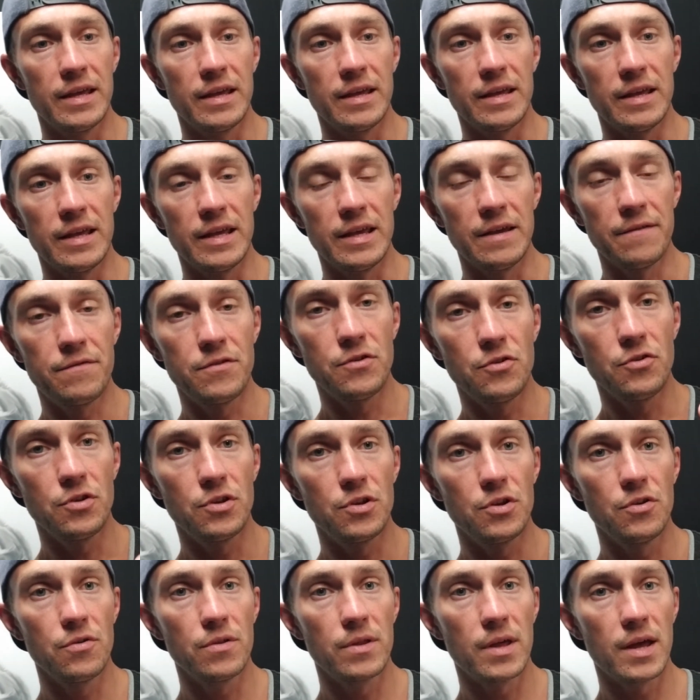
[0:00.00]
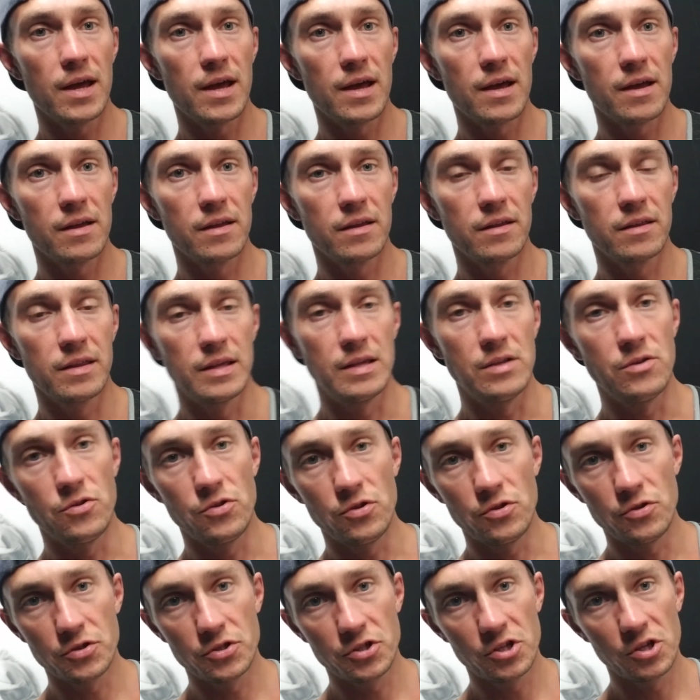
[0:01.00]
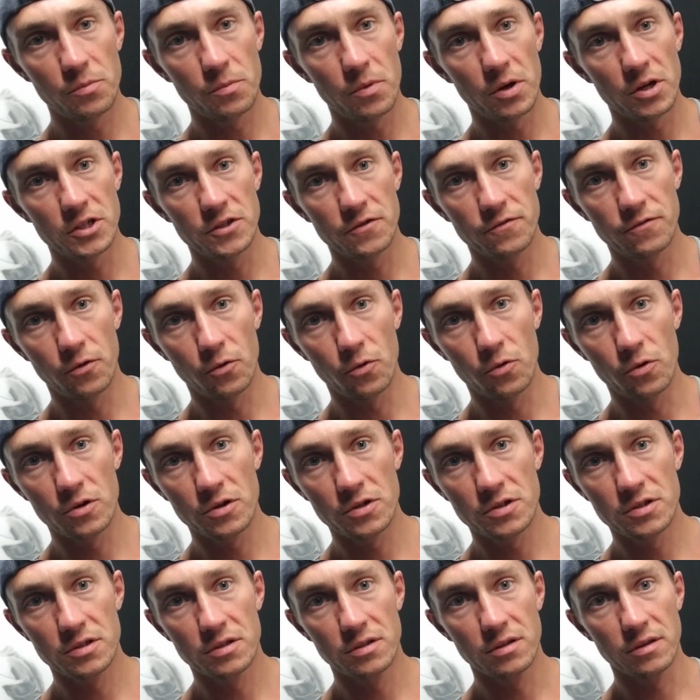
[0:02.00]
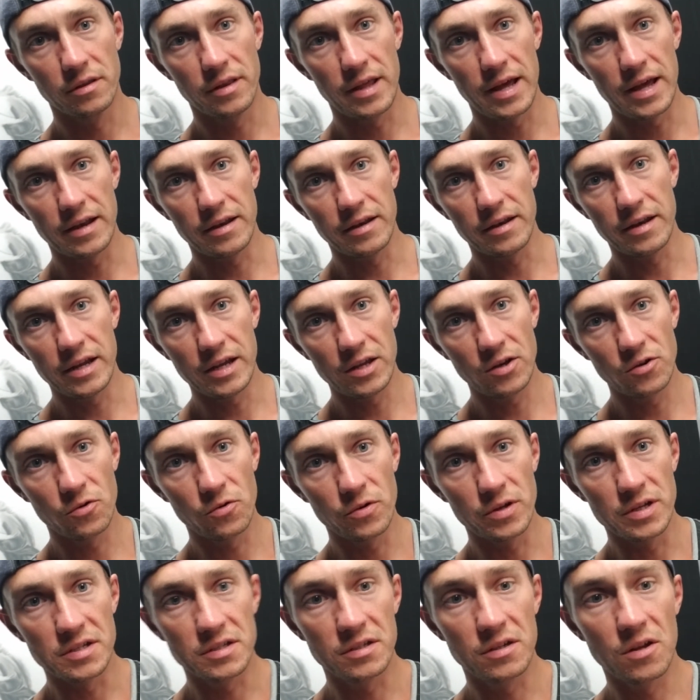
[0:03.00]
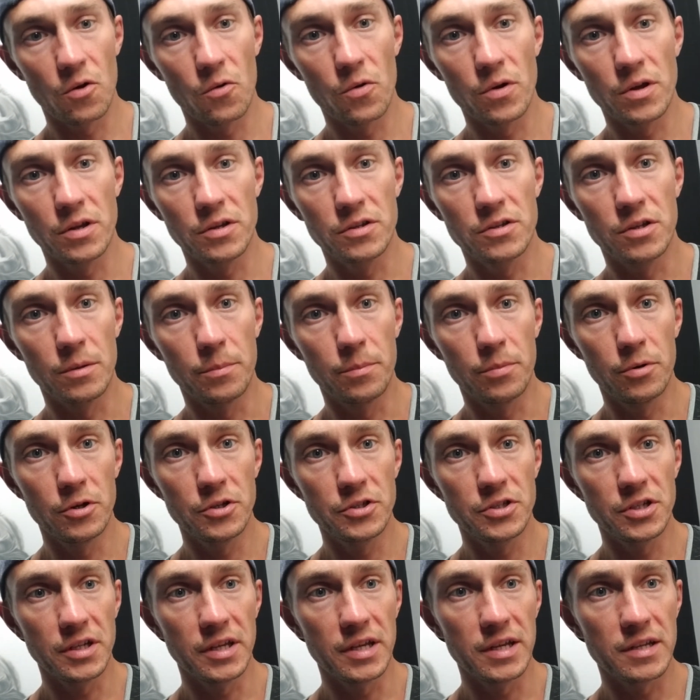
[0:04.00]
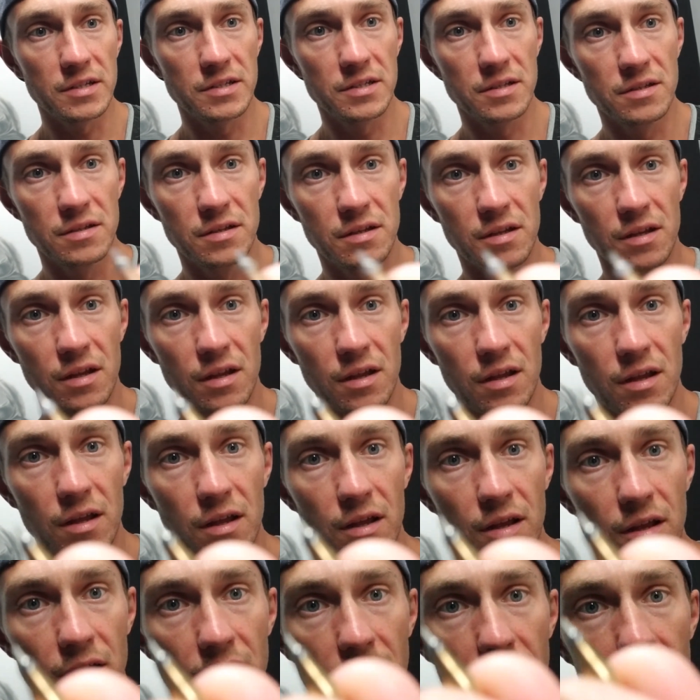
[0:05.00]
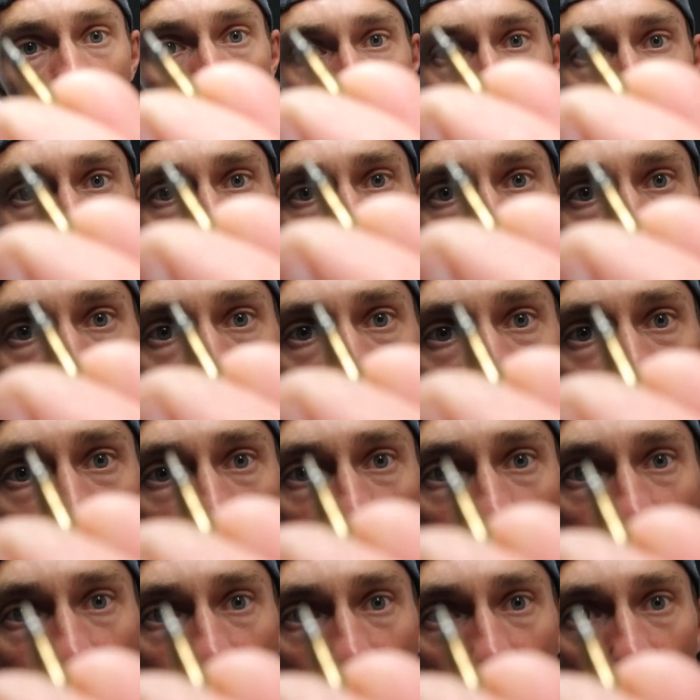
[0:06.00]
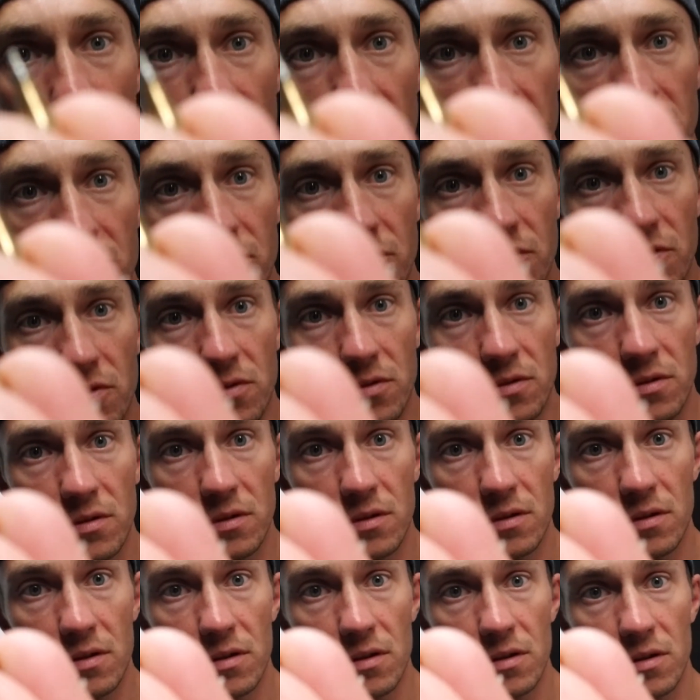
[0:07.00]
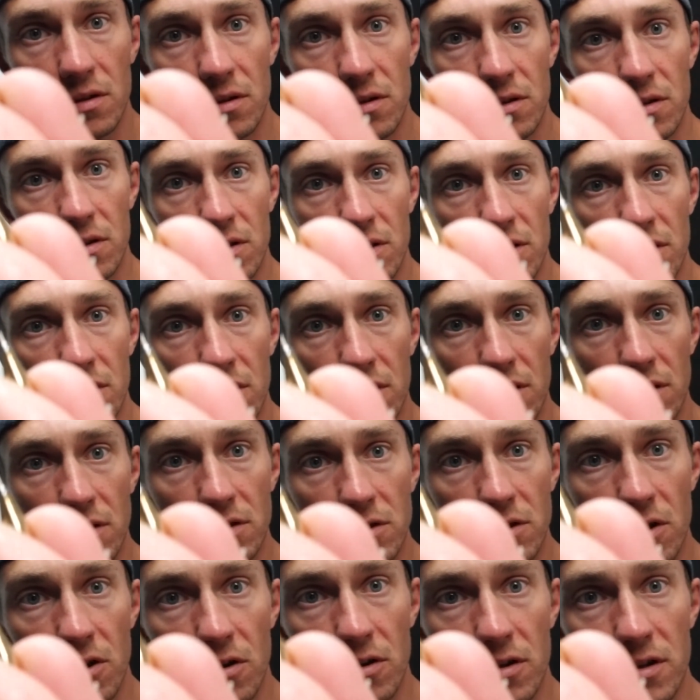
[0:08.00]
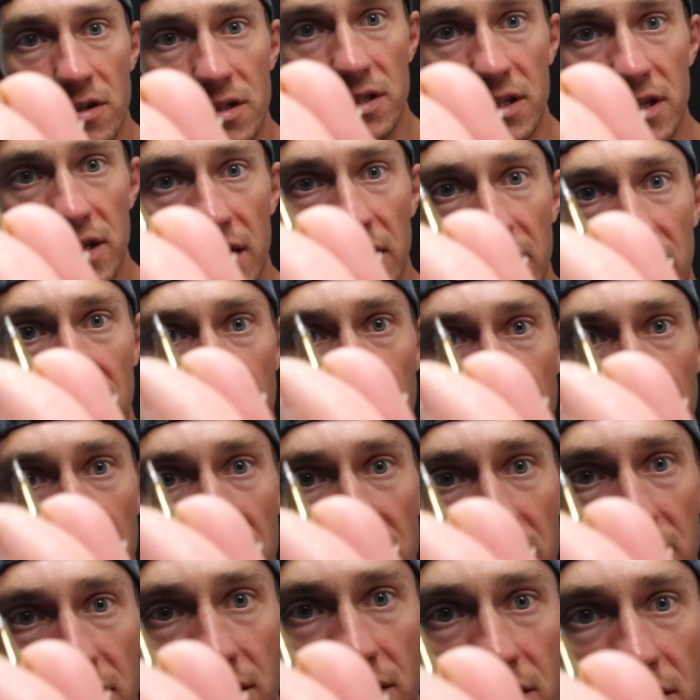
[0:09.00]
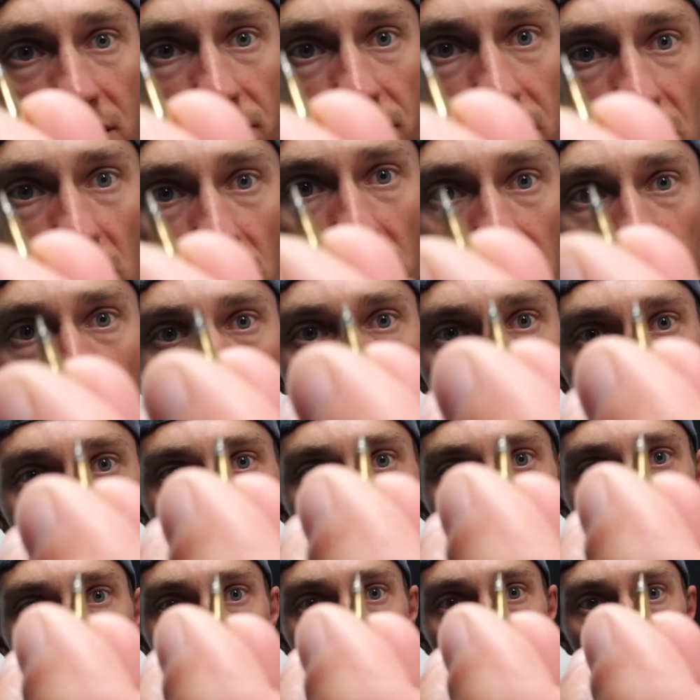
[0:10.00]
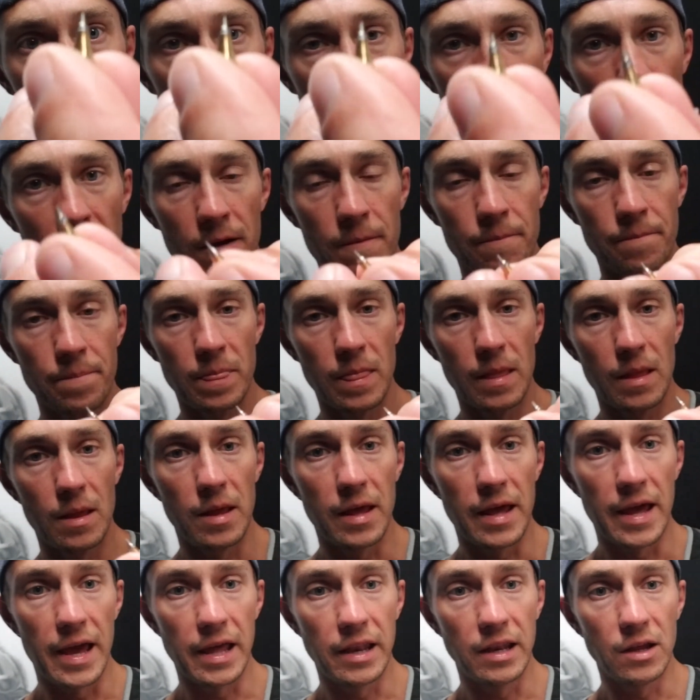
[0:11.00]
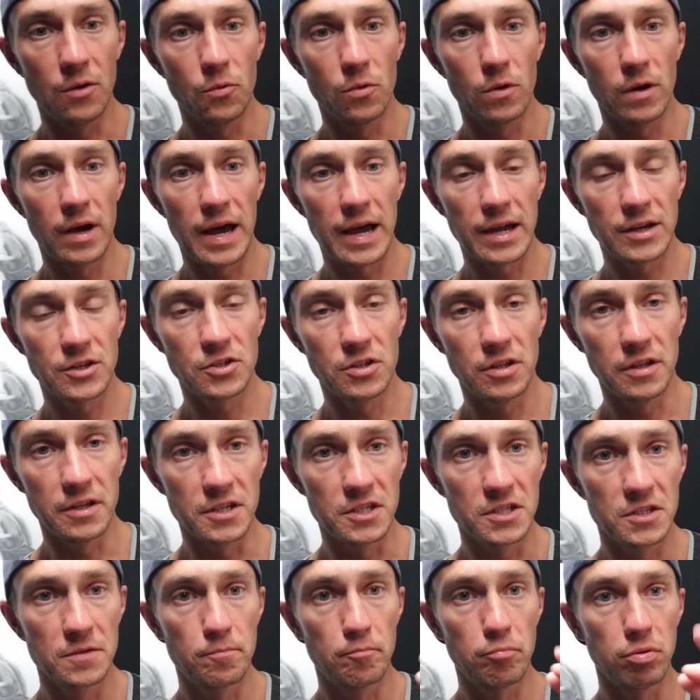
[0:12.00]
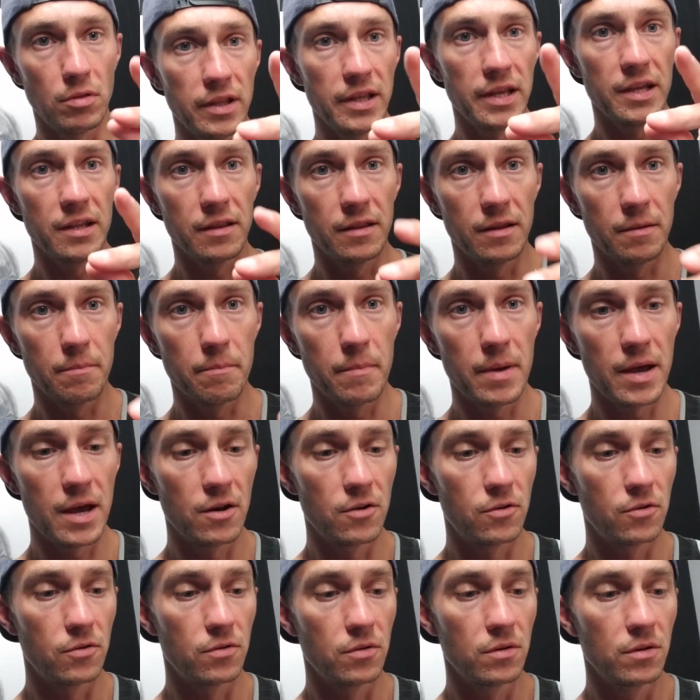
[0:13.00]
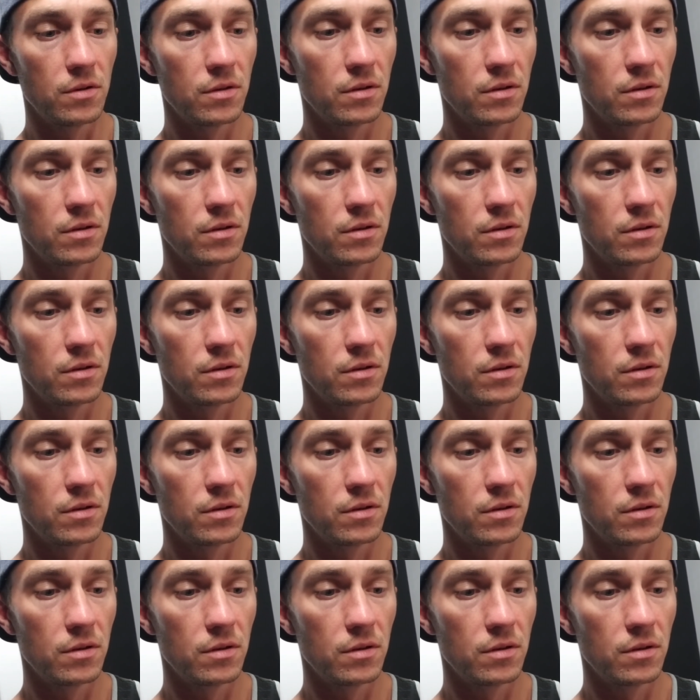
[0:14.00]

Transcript: If you do that and you use too much force, that needle is going to push against the tip of this nozzle. It's hard to see, I can't get it focused good. And it will actually split the metal